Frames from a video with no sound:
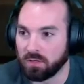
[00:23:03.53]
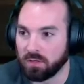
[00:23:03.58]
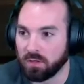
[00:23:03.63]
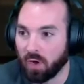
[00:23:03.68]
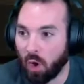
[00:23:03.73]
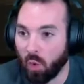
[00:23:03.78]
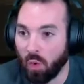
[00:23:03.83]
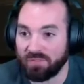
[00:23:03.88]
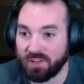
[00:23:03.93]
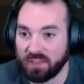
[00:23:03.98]

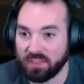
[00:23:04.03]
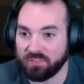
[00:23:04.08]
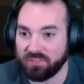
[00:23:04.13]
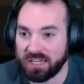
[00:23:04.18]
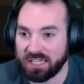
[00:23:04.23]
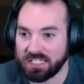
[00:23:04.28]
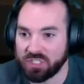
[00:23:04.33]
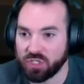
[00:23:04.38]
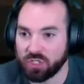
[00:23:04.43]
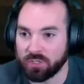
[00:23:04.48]
Oh, I found the
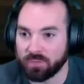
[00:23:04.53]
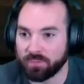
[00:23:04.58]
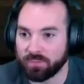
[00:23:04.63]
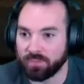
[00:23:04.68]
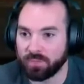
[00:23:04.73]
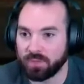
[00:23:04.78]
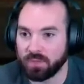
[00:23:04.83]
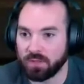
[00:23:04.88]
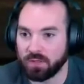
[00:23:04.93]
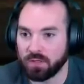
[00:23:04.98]
village.
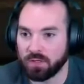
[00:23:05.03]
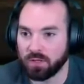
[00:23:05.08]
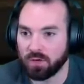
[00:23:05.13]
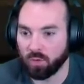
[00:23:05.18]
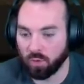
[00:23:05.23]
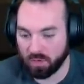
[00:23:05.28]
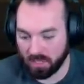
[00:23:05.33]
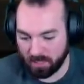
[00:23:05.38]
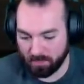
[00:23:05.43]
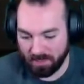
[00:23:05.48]

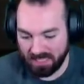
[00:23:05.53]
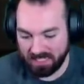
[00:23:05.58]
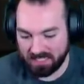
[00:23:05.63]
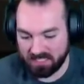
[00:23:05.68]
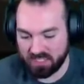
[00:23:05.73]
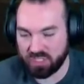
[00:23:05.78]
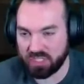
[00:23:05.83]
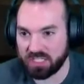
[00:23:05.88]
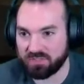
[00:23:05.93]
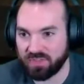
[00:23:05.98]
We're gonna
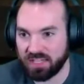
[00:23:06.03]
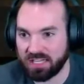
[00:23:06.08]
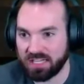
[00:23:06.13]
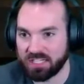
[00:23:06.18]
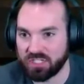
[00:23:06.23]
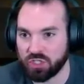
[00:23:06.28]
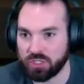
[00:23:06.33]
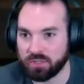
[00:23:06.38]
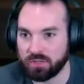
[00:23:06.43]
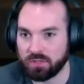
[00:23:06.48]
pillage this
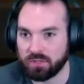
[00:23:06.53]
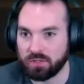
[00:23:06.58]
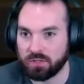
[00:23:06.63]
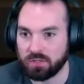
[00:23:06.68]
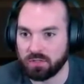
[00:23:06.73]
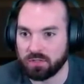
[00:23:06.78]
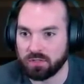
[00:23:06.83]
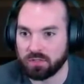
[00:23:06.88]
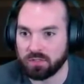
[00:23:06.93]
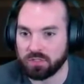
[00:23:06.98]
village.
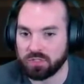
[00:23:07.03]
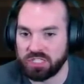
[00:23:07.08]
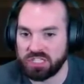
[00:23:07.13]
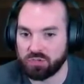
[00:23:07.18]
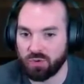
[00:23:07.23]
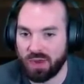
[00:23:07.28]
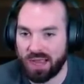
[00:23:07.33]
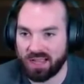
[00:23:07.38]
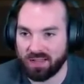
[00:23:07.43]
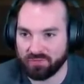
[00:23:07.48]

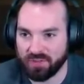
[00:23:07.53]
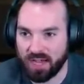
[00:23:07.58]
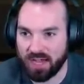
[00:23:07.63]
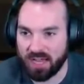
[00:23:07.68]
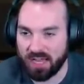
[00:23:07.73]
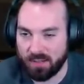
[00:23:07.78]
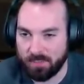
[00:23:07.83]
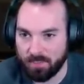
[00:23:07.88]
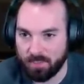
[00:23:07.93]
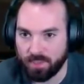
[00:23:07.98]
De-dragify.
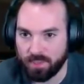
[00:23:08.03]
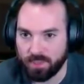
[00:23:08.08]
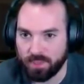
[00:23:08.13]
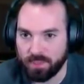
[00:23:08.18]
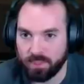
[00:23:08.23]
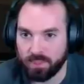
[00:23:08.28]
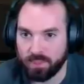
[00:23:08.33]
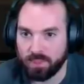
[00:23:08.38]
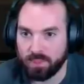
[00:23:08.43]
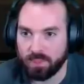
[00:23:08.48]
Don't
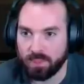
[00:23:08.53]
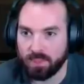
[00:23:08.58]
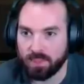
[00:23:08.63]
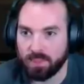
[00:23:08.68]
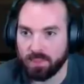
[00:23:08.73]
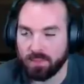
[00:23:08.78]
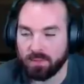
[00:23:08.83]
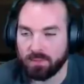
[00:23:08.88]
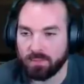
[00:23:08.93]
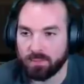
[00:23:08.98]
attack them
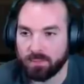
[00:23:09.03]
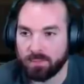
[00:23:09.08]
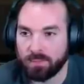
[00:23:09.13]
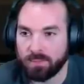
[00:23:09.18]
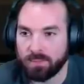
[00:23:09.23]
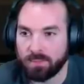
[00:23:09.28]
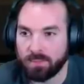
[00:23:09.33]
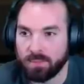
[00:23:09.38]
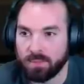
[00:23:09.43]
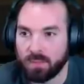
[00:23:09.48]
yet.
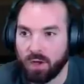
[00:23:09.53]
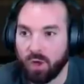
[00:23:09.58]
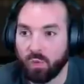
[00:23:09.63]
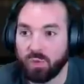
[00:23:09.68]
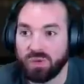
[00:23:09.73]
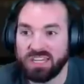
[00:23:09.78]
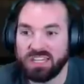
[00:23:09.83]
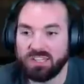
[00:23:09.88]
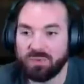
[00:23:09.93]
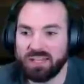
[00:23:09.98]
We
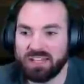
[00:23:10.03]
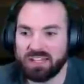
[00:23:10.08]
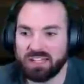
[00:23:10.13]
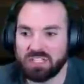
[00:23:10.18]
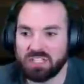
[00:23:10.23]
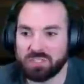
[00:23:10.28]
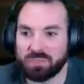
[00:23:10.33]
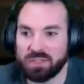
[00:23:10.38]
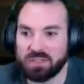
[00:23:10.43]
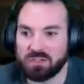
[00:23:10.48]
need to make, like,
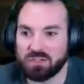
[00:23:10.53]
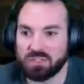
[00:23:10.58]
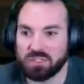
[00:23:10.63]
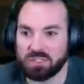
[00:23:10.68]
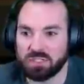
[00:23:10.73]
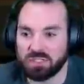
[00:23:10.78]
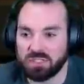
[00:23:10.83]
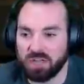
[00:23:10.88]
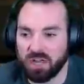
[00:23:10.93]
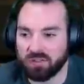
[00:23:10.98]
spears and
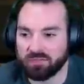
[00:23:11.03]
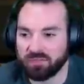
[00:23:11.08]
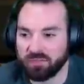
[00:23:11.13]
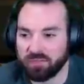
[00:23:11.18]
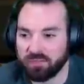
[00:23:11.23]
stuff.